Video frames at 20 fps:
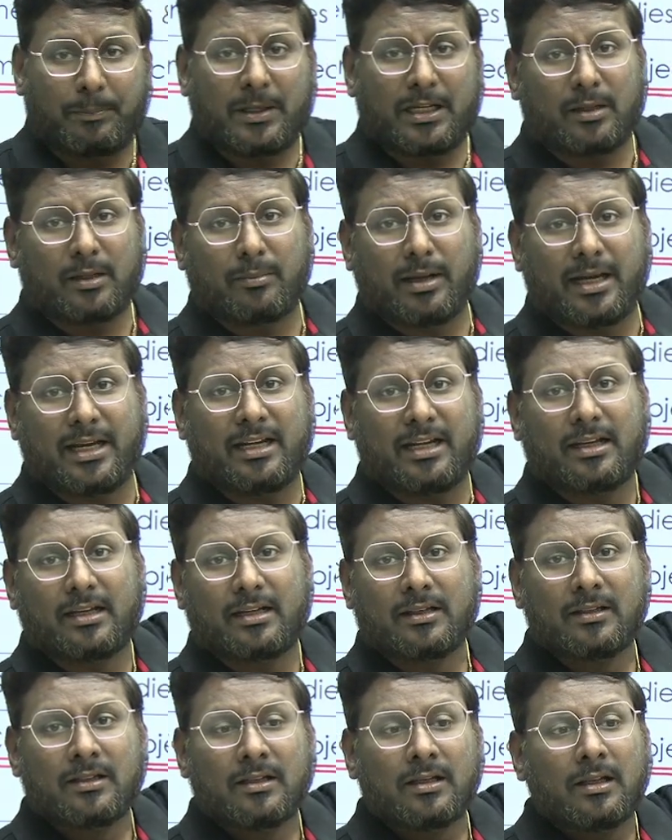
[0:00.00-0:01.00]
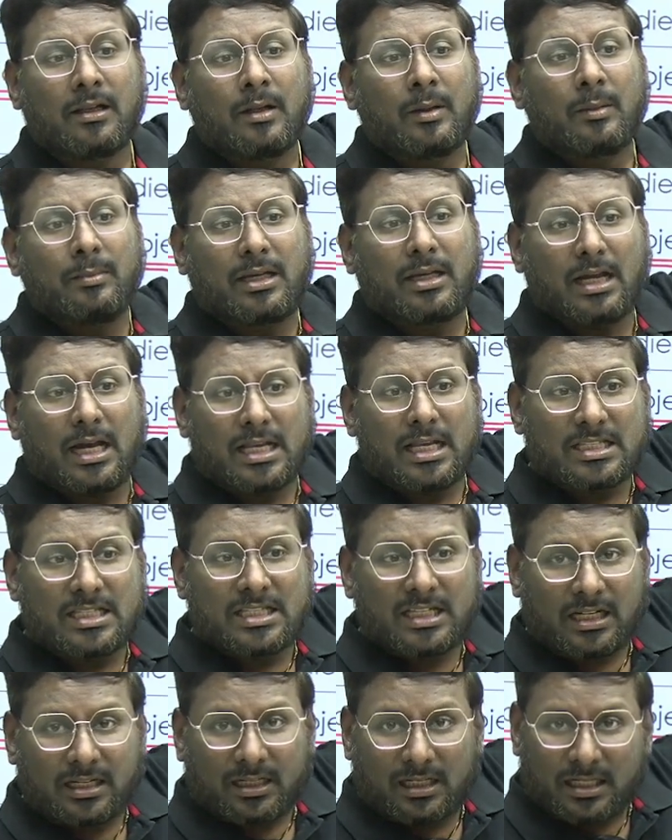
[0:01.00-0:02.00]
it in mind, because
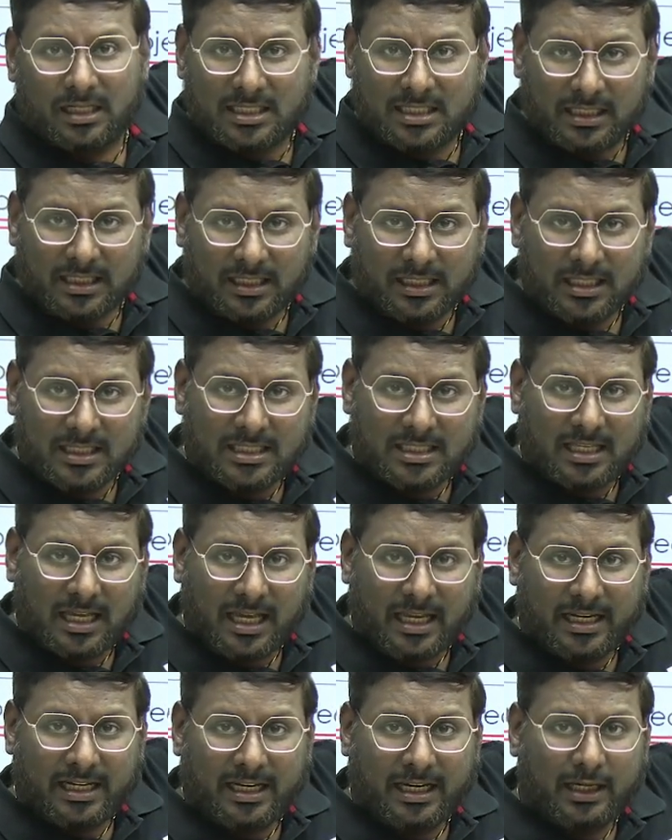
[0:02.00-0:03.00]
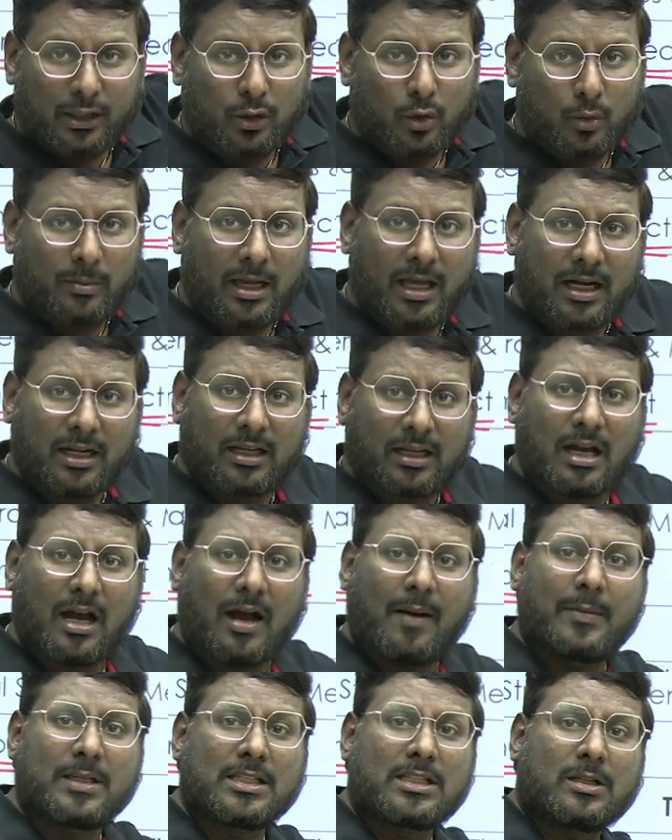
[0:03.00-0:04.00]
general studies carry negative mark,
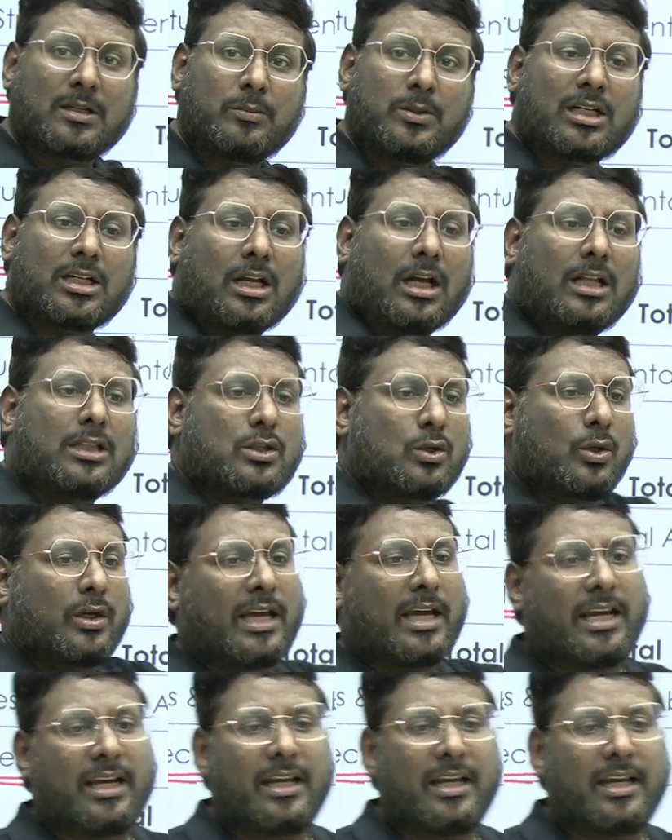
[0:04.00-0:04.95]
common subject also carry